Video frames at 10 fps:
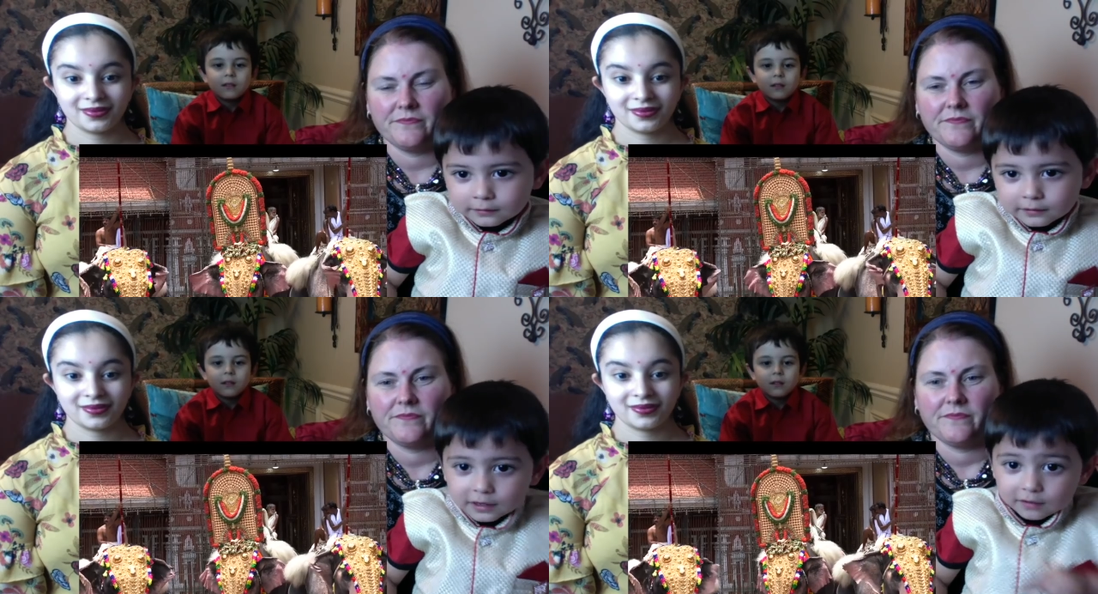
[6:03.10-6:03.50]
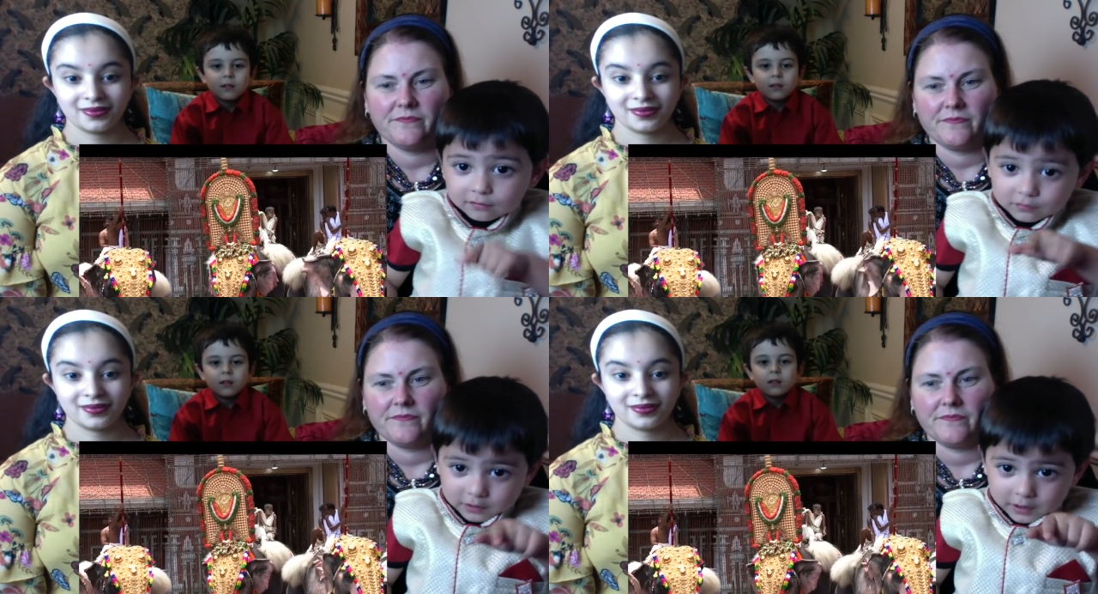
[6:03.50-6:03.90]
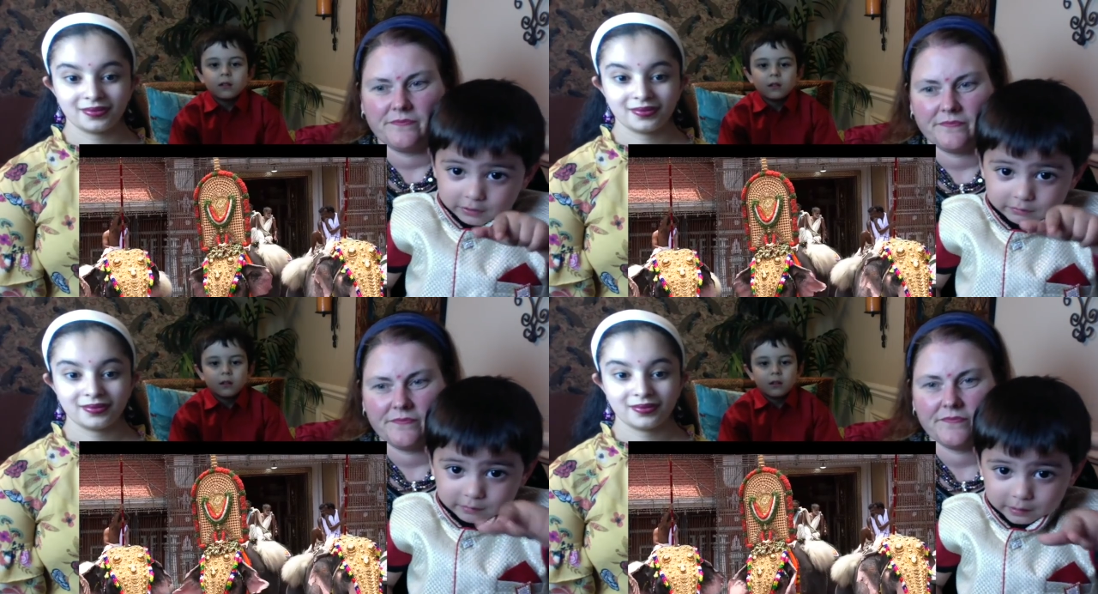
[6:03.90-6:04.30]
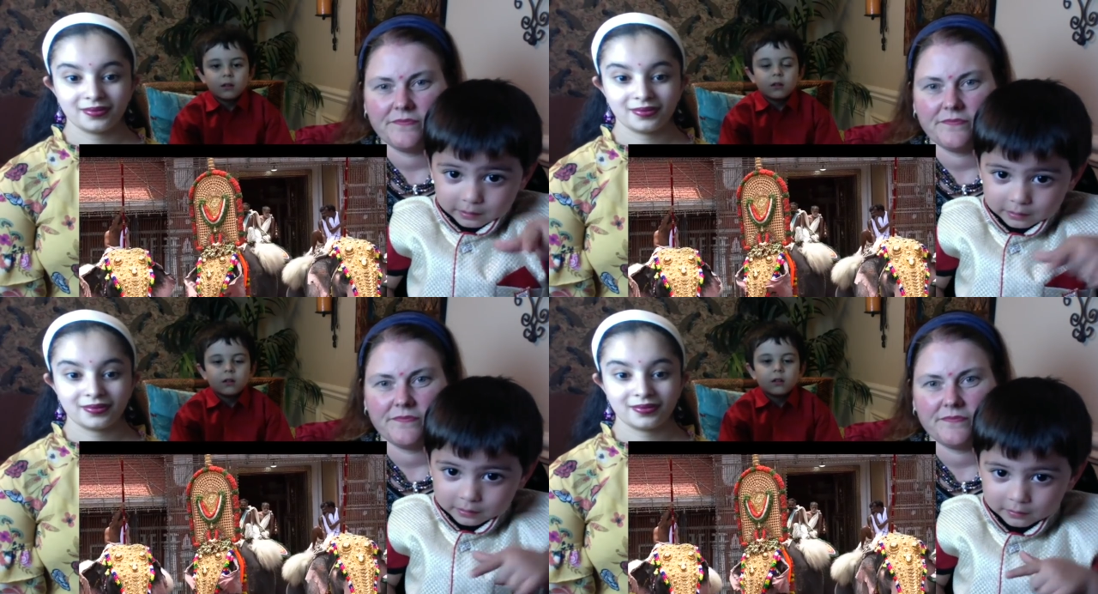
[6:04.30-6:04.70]
Speaker 1: temple
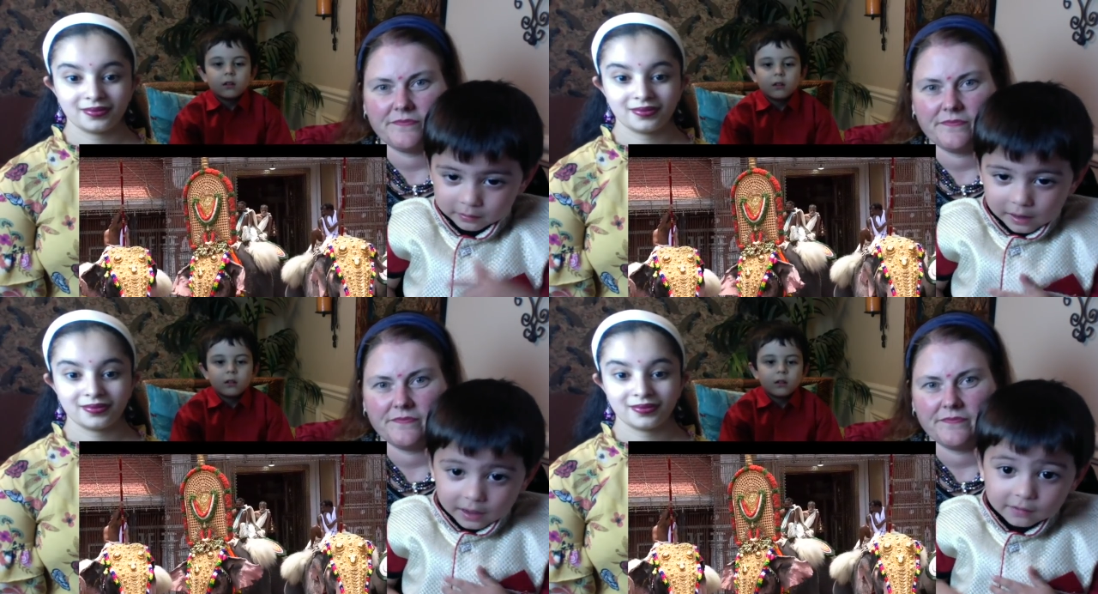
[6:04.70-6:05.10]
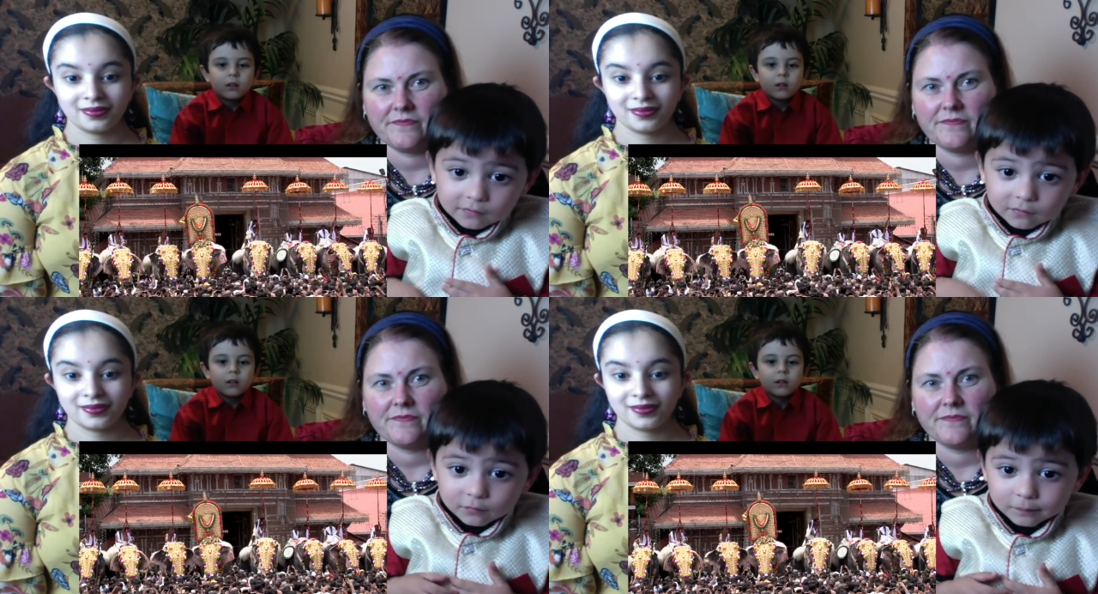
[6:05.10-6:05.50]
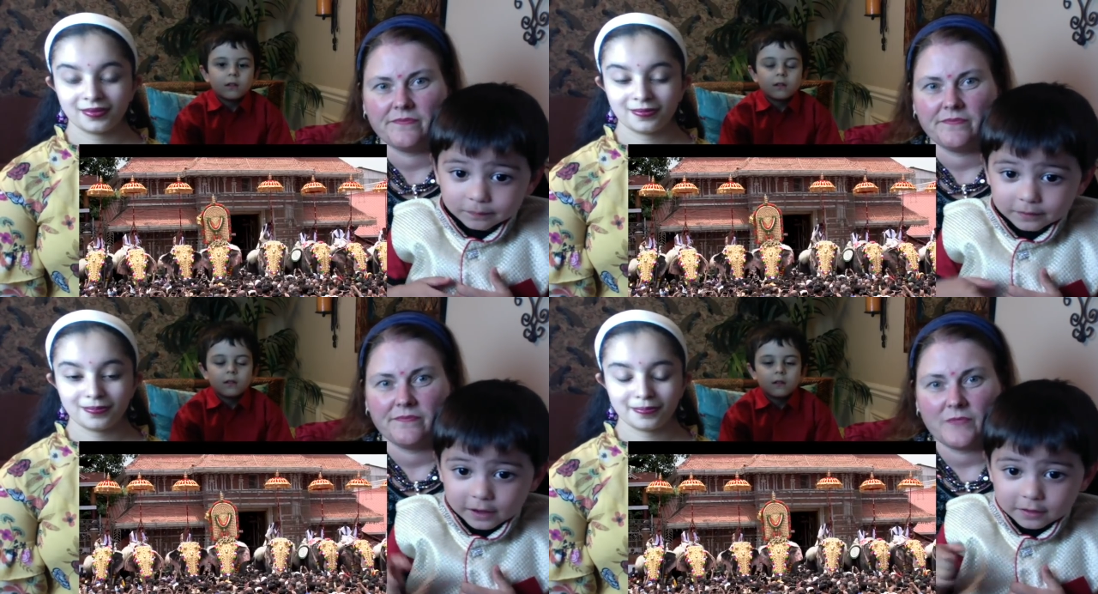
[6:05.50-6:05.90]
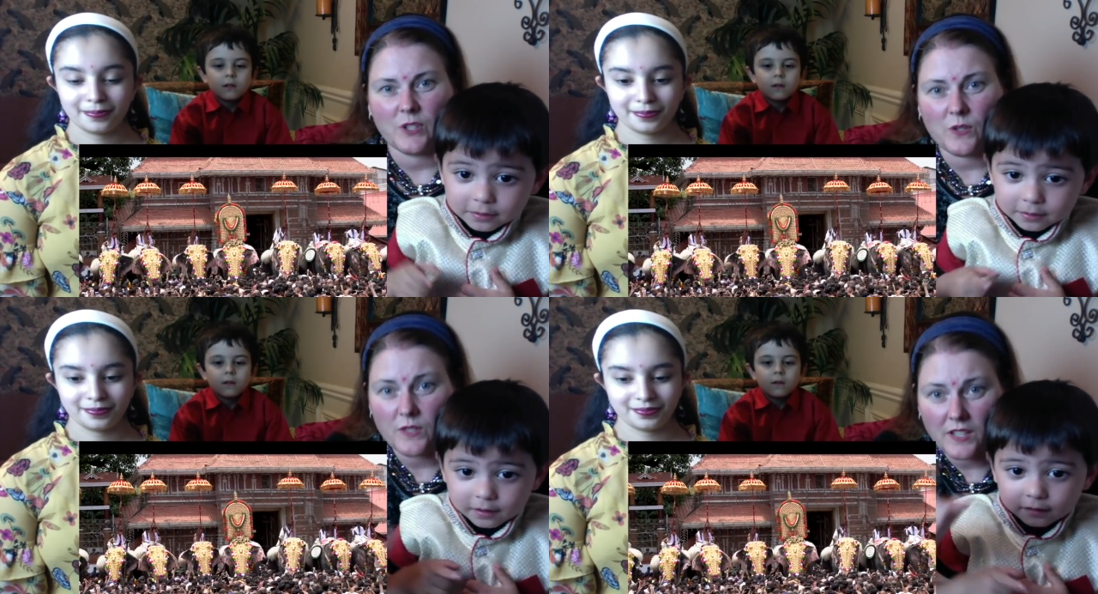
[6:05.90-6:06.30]
sets out to the Vadakkunnathan
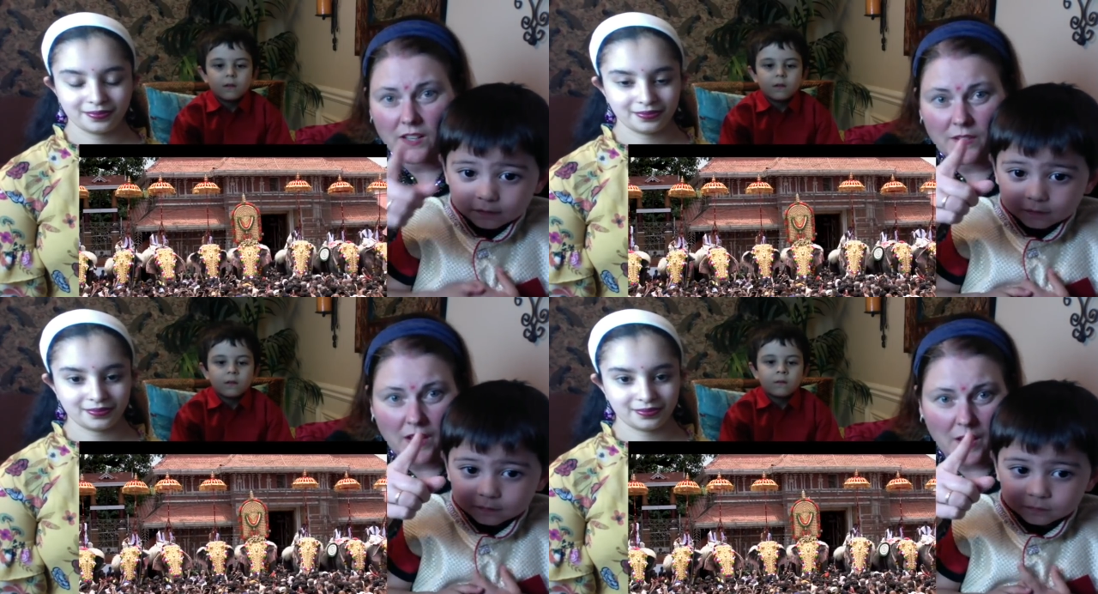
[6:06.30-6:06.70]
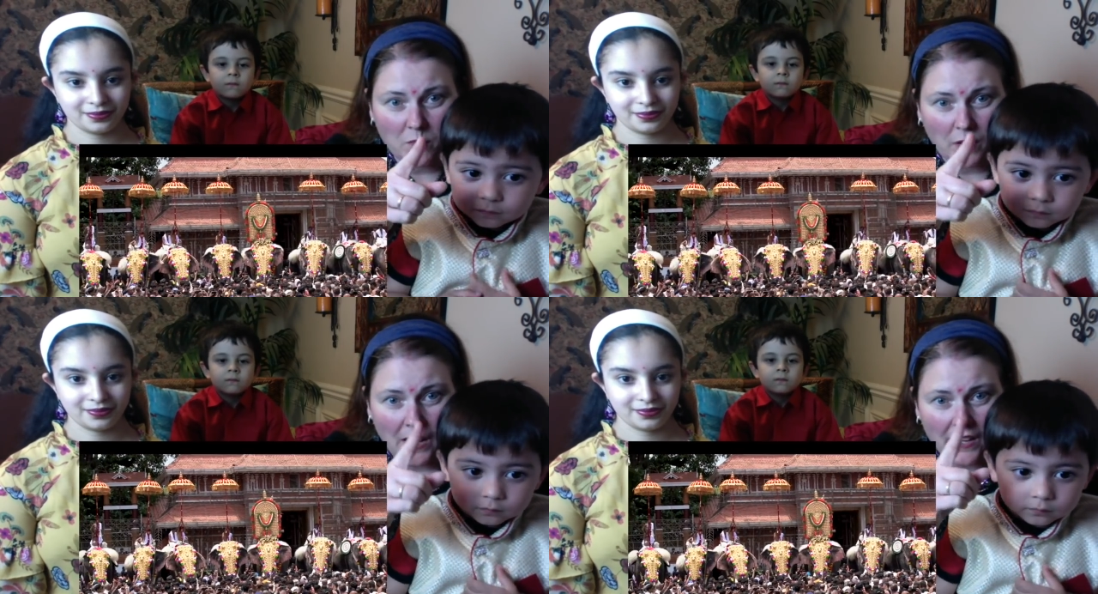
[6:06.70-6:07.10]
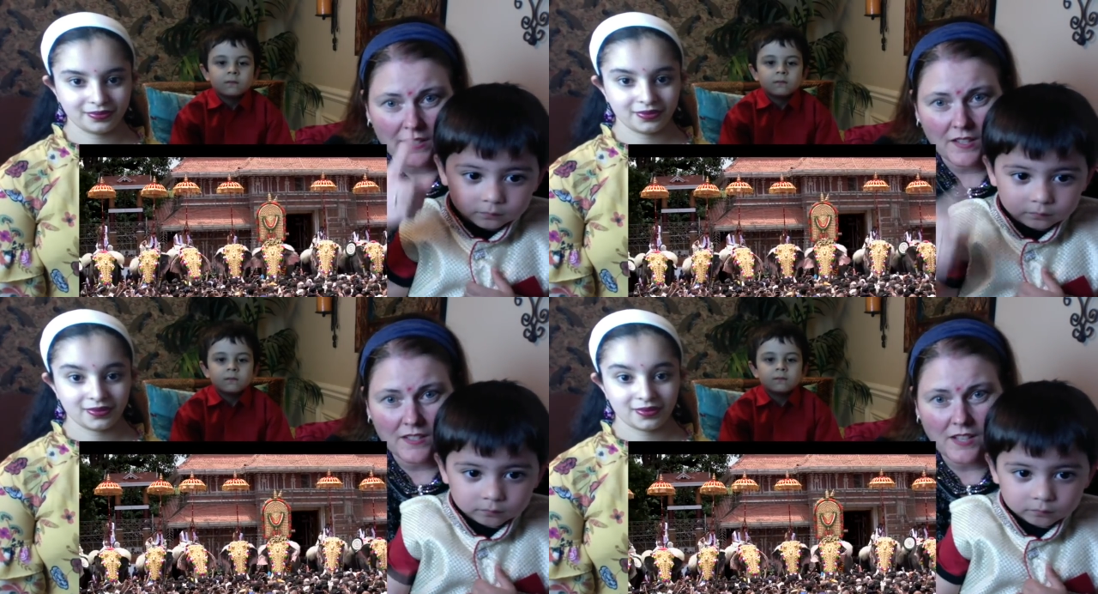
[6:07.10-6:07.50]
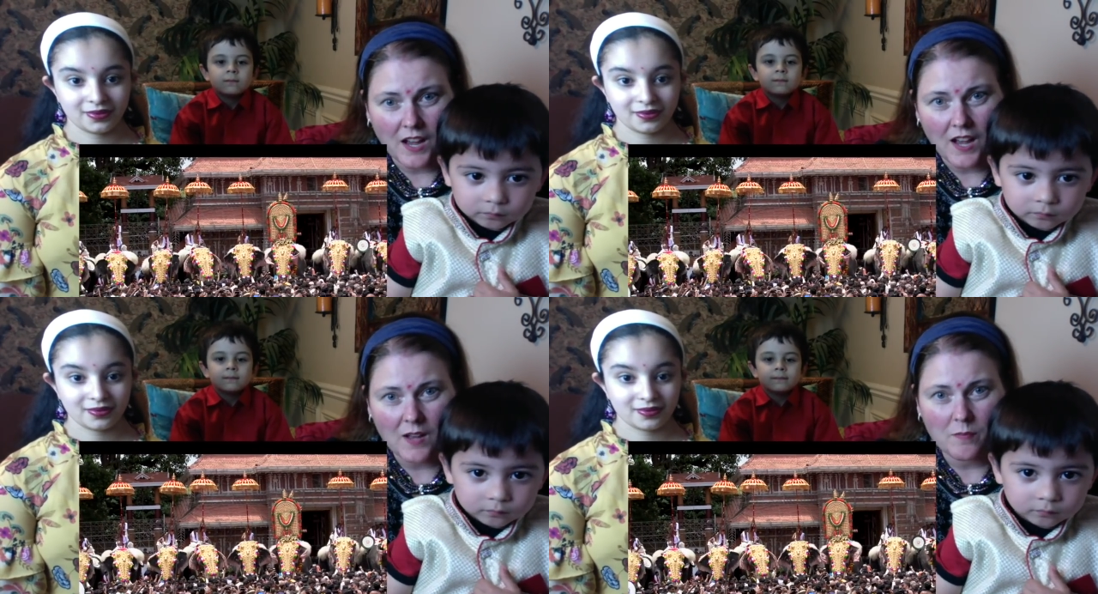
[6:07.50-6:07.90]
Speaker 2: temple. You see all the umbrellas on
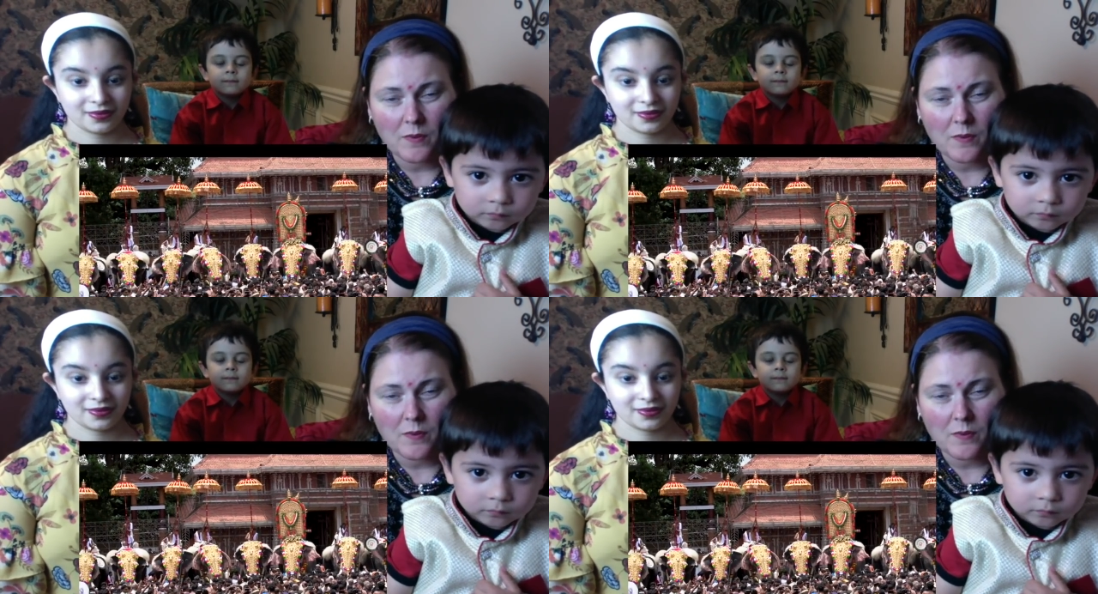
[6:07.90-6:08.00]
top?